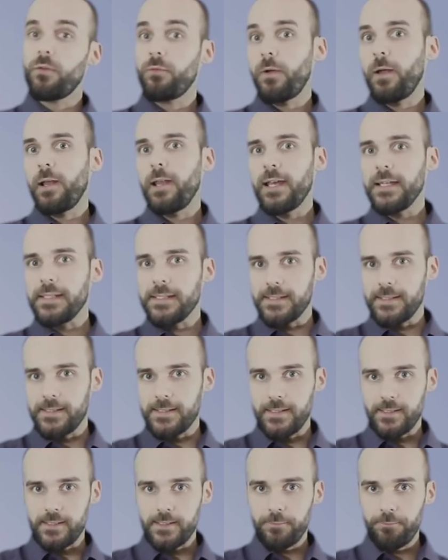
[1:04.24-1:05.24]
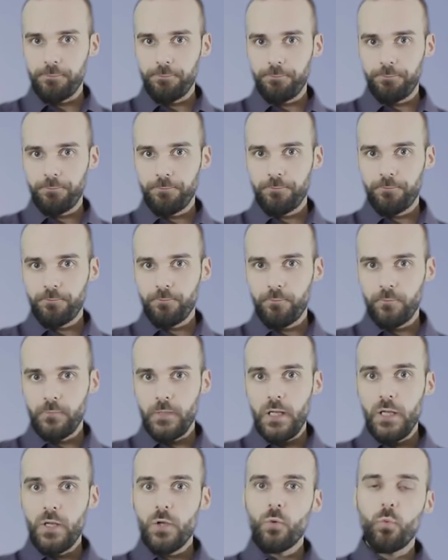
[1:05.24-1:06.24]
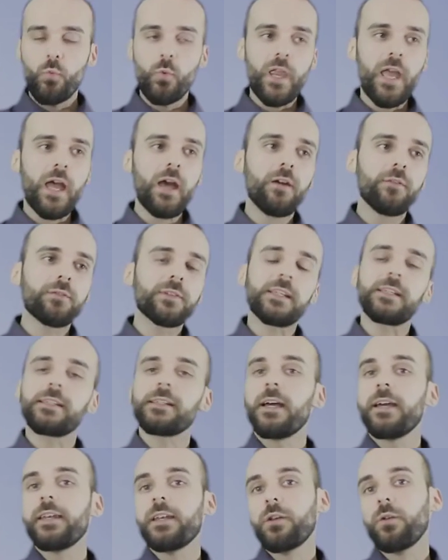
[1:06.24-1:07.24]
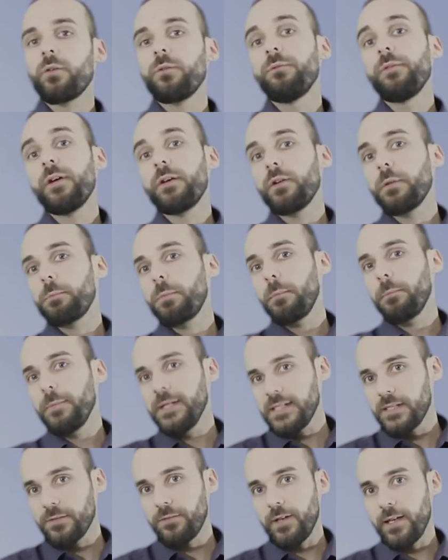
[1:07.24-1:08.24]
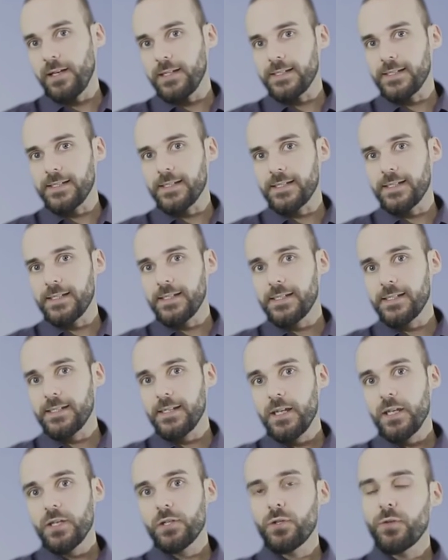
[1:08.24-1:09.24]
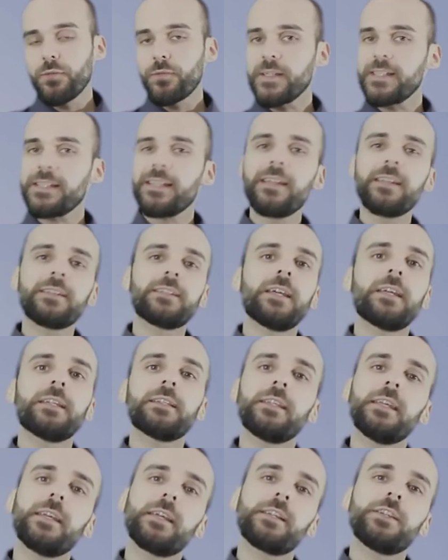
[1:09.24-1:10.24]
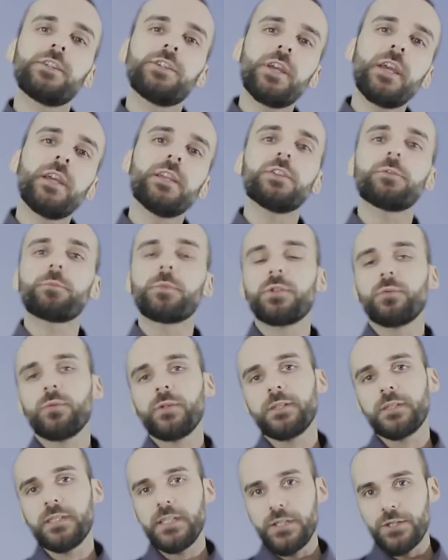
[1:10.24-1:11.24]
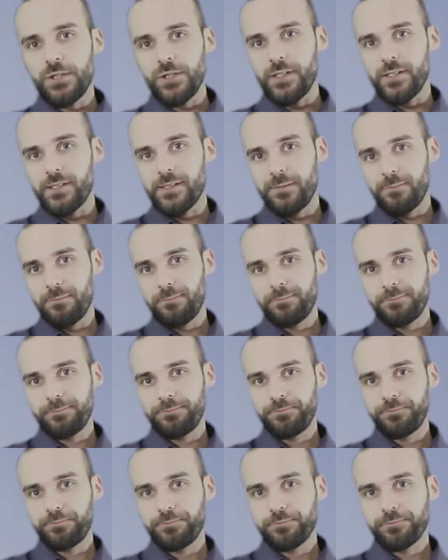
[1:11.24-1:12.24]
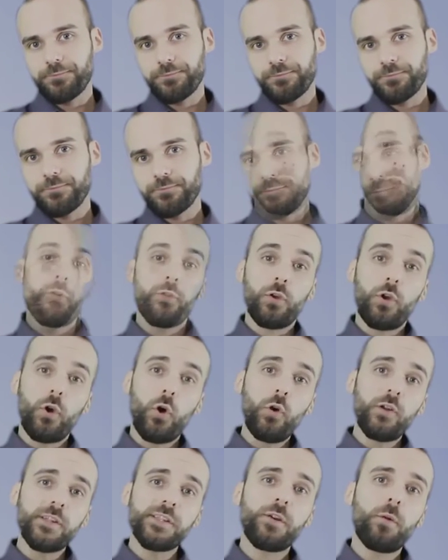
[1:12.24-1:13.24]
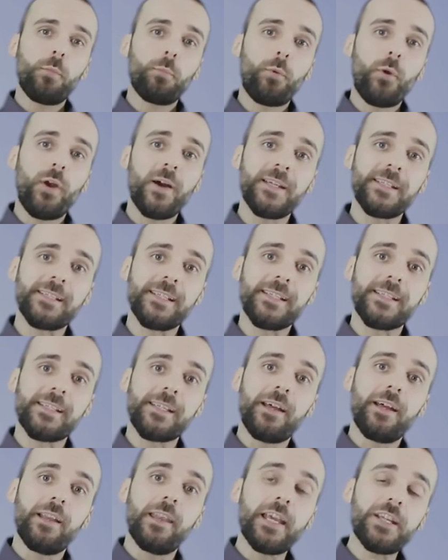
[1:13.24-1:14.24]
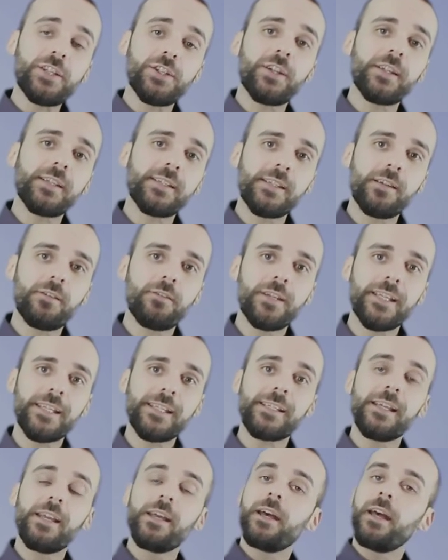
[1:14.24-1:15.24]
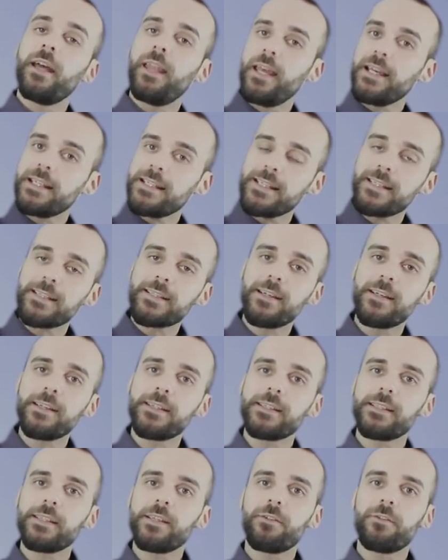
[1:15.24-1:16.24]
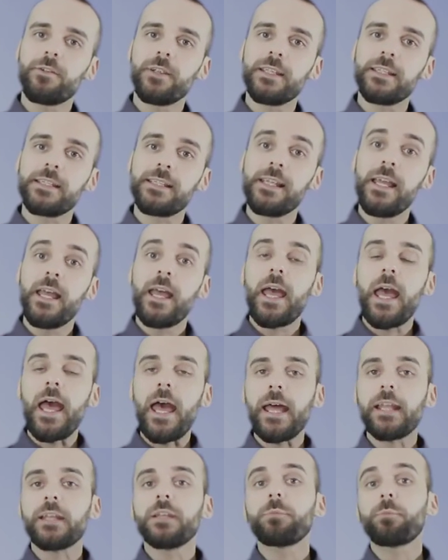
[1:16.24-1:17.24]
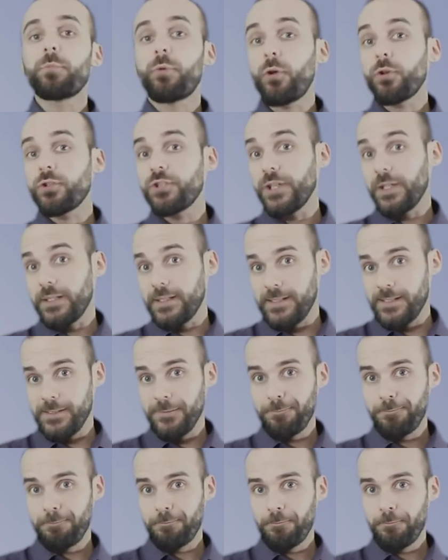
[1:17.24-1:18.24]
of our licenses. We have decided on very permissive licenses to facilitate the exchange between teachers. The course comprises a lecture series, an exercise series, and projects.